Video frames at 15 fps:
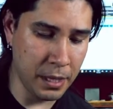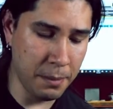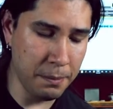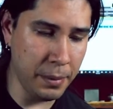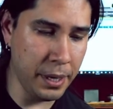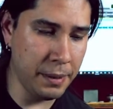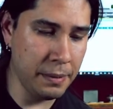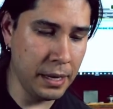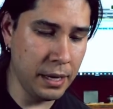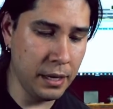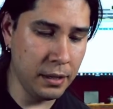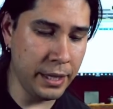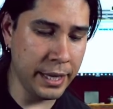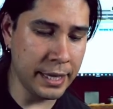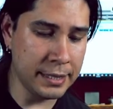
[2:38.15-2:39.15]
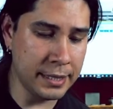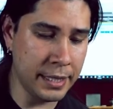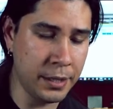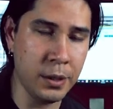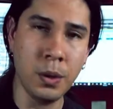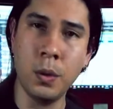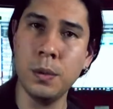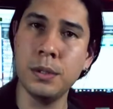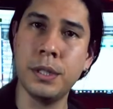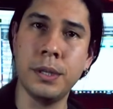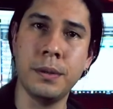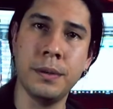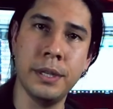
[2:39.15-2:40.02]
But like I said, whole tone,